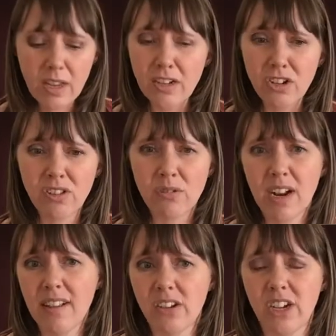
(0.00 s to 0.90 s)
just so it
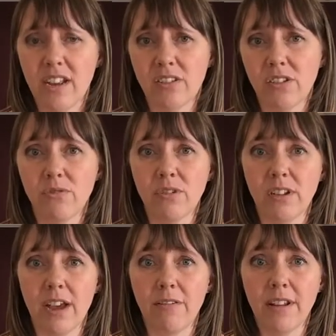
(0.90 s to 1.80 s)
has a chance to cool
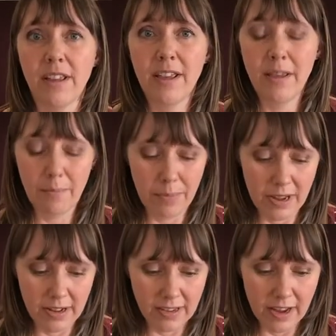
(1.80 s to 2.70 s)
down.
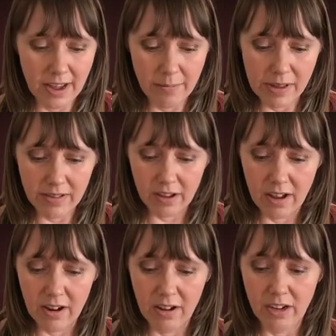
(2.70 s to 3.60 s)
But it's
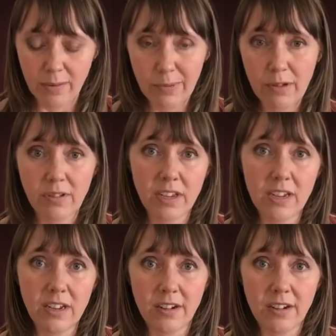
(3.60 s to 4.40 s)
got all your protein,